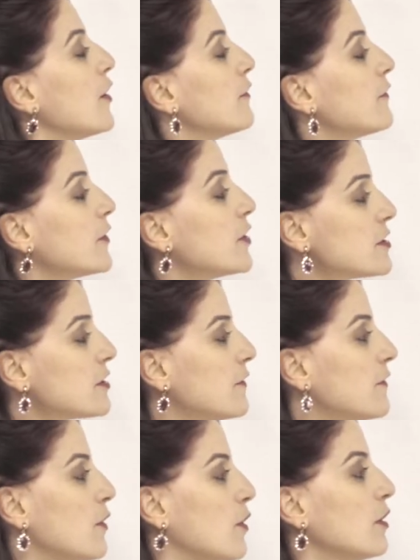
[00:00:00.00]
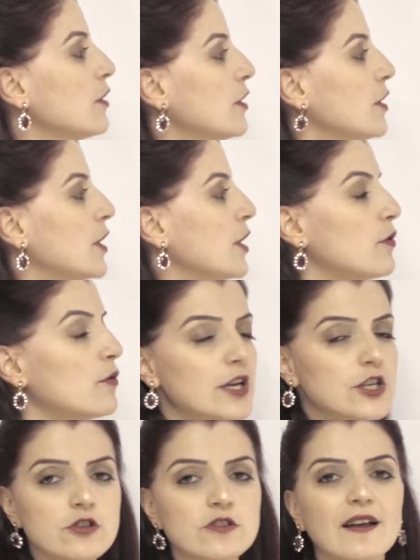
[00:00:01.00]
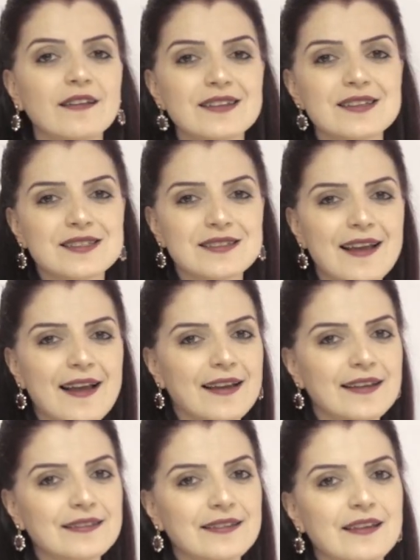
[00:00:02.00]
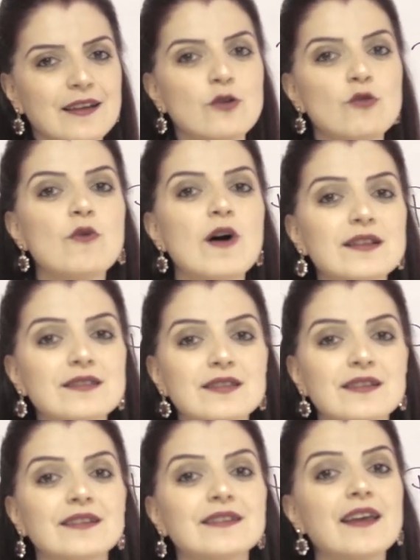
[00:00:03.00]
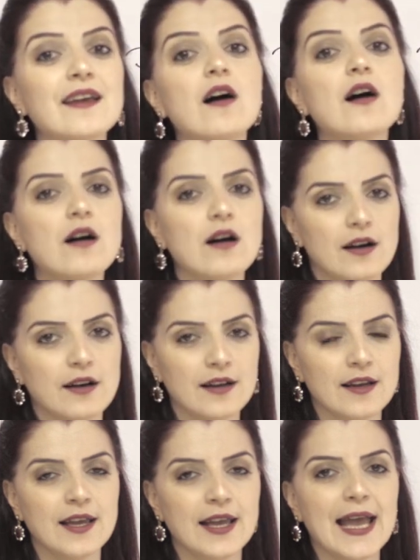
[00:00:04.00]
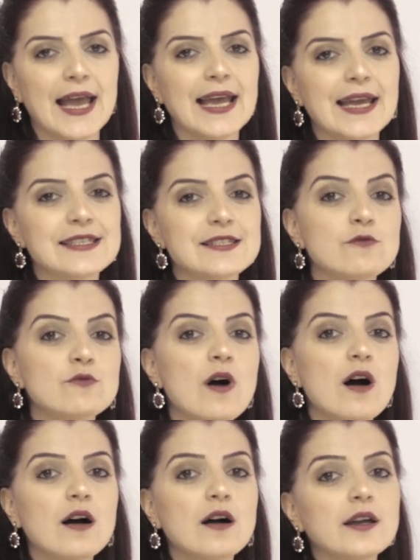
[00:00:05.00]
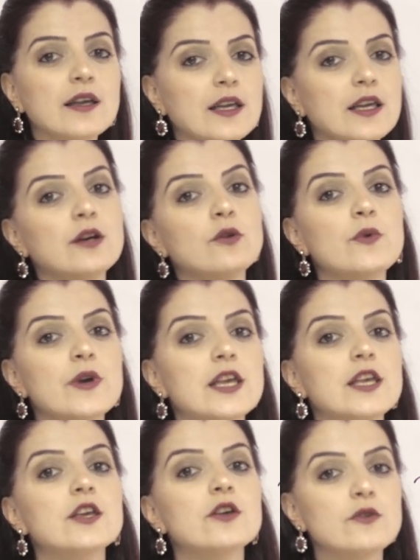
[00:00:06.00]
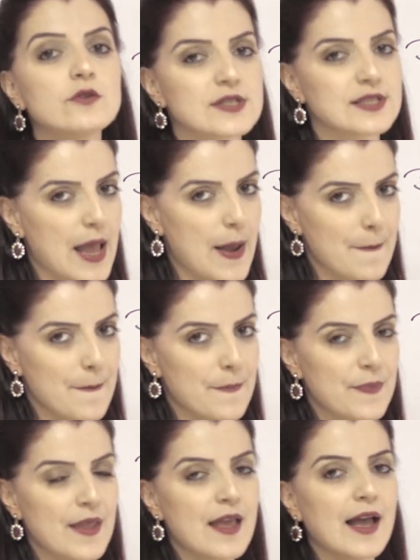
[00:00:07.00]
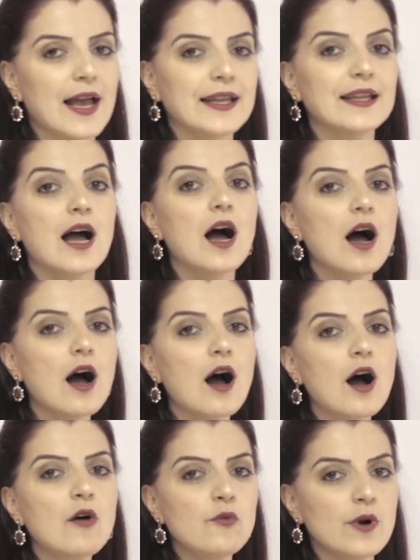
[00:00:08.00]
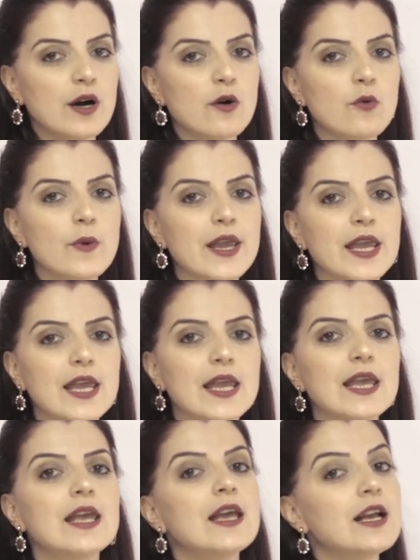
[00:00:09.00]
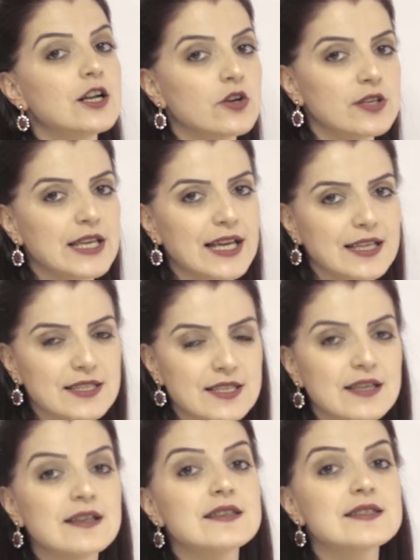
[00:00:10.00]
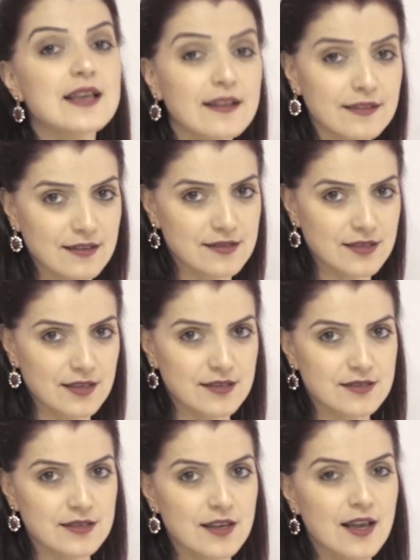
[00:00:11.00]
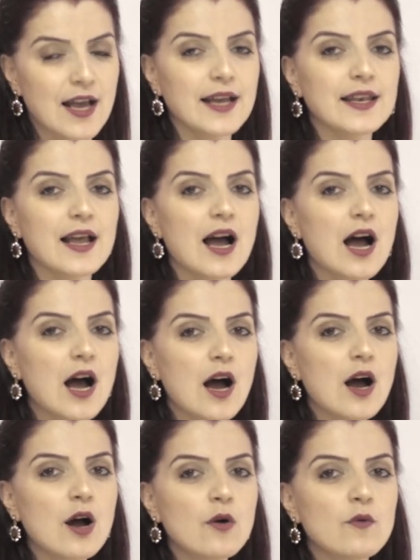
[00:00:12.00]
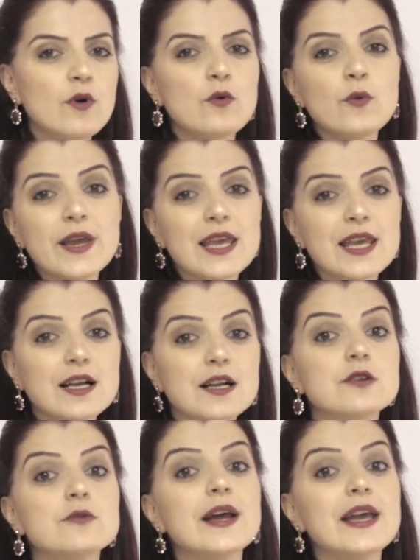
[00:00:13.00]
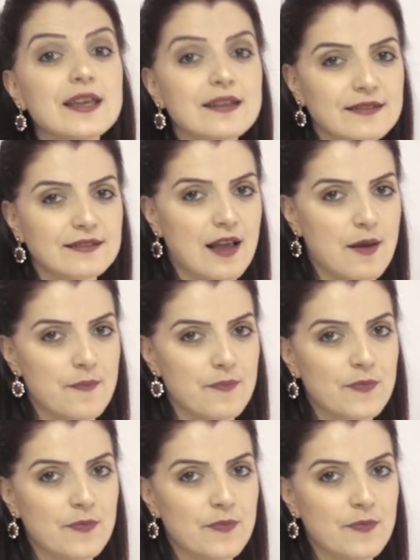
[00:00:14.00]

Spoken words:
First of all, we should understand what they are and why we use them and how we connect sentences and how we create them.